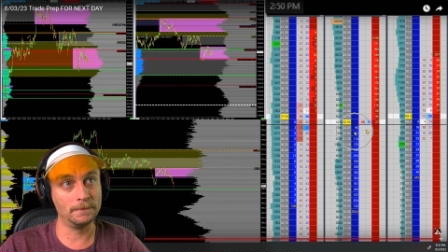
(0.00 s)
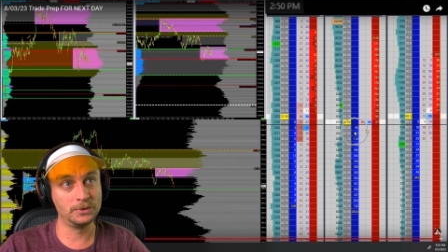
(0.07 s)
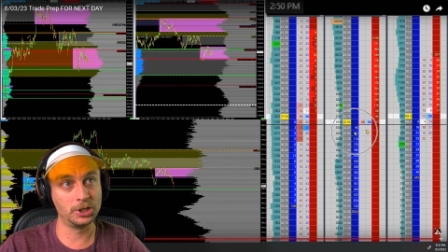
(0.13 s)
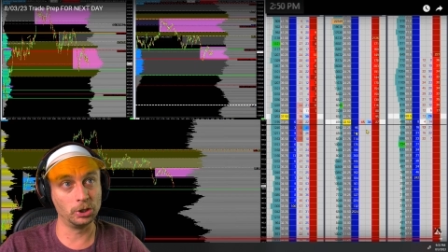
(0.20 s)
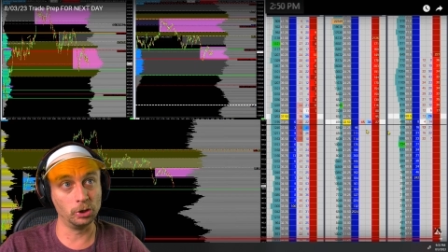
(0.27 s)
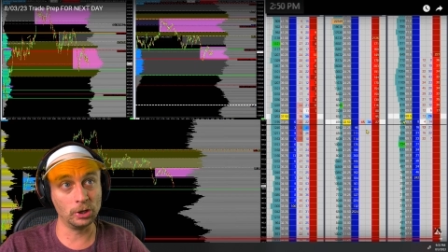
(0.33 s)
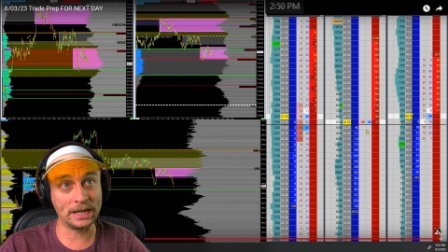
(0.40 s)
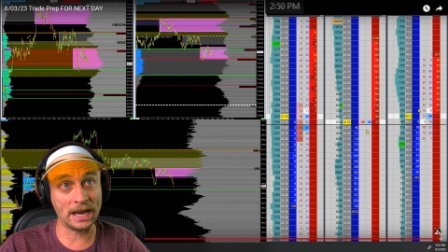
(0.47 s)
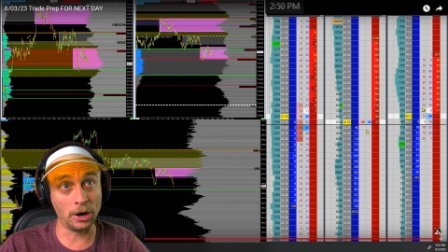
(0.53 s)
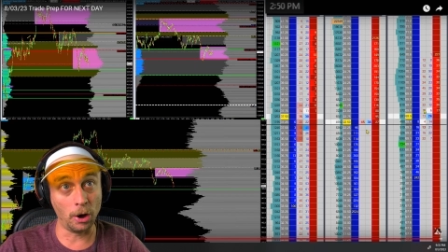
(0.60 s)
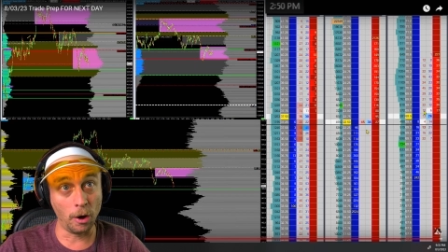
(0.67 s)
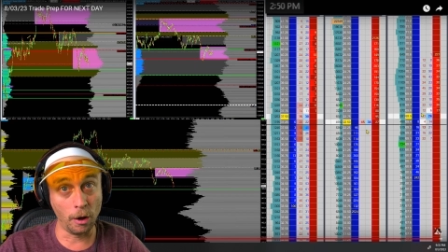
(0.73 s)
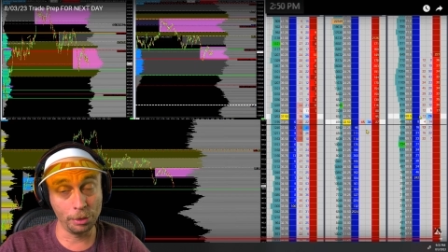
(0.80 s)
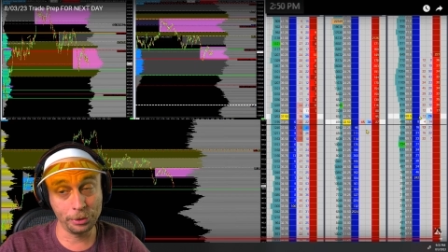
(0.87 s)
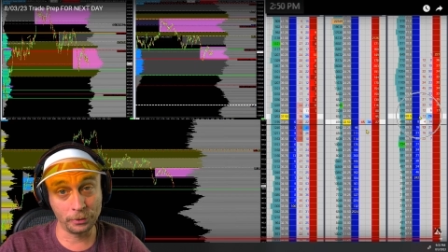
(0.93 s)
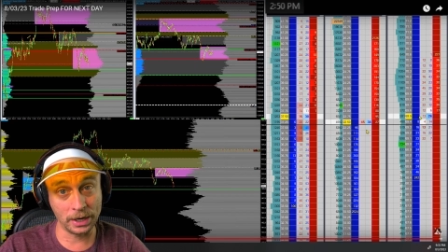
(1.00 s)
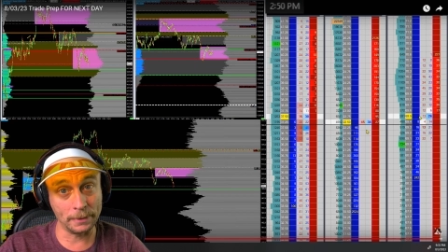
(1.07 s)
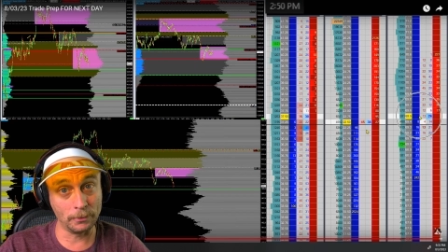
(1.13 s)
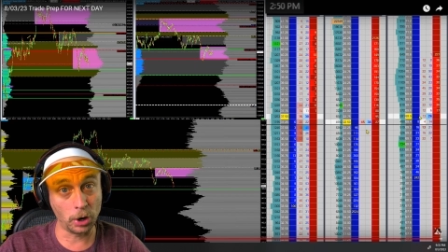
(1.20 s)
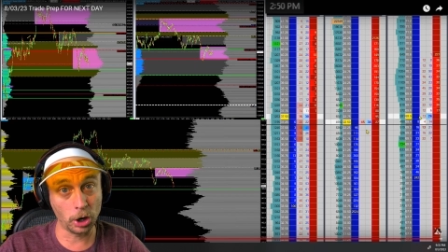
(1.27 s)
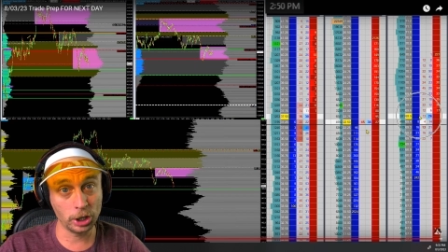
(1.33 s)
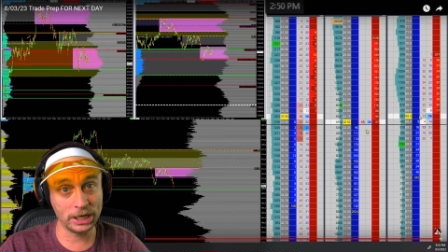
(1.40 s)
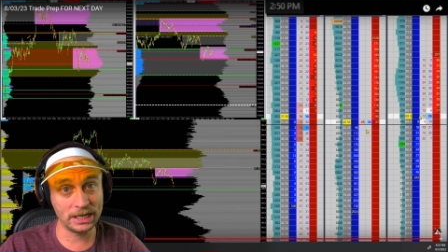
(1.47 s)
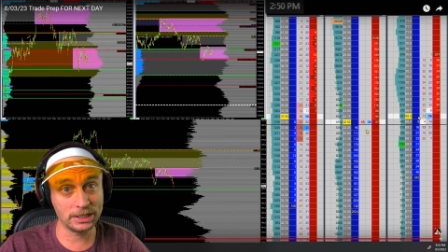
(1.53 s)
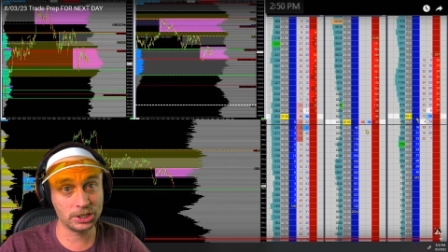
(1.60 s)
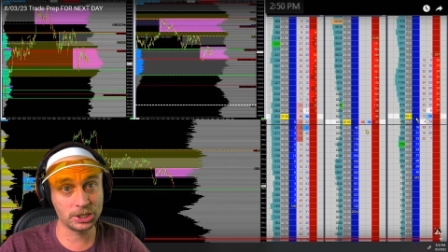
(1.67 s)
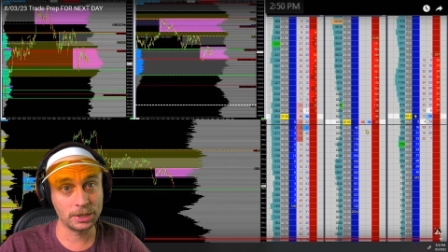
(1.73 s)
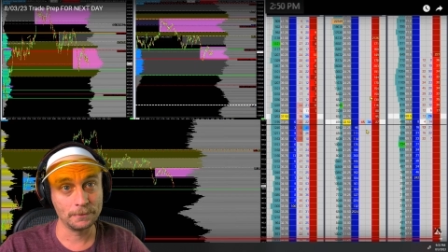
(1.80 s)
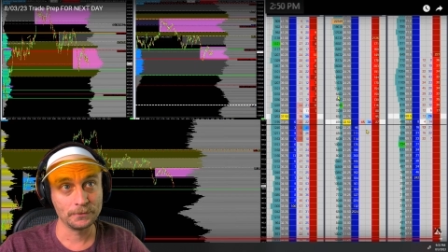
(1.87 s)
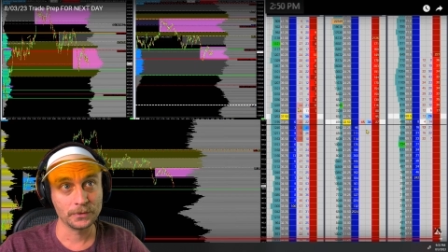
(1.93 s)
to look at all three
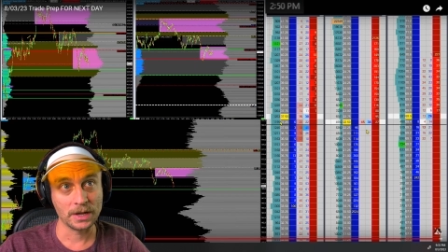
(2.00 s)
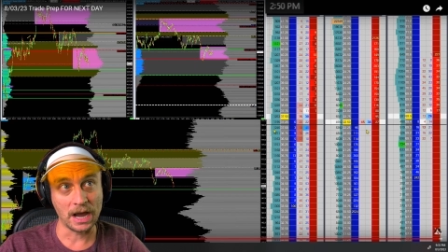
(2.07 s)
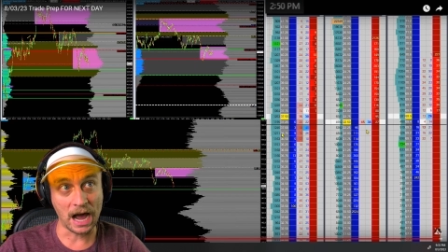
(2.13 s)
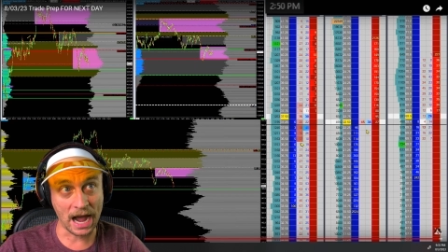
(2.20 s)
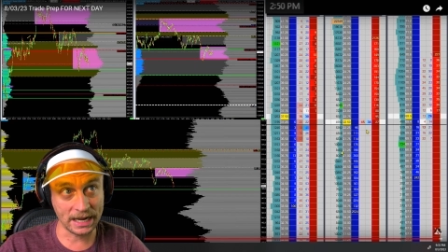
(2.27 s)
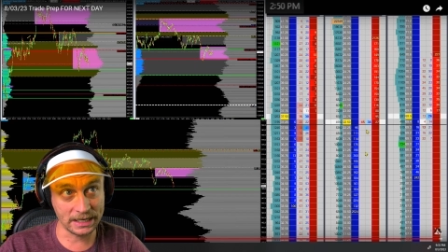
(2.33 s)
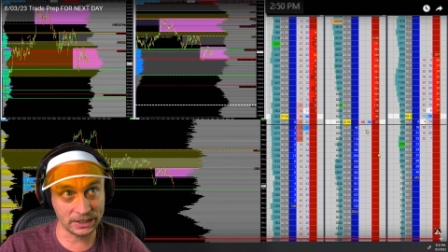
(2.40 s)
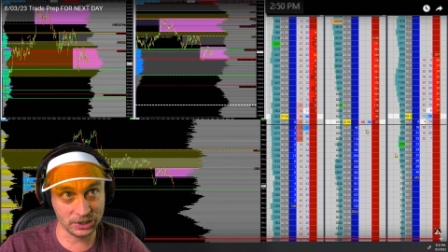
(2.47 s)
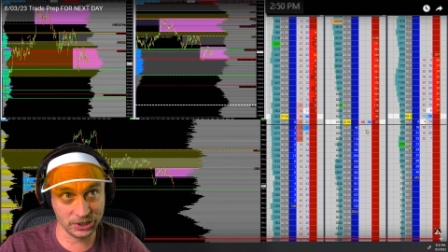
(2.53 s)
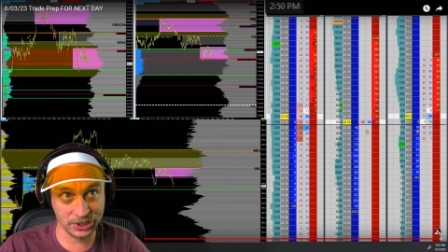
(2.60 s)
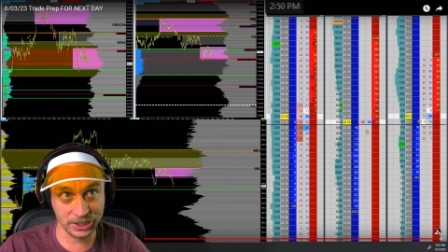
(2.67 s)
markets, I can see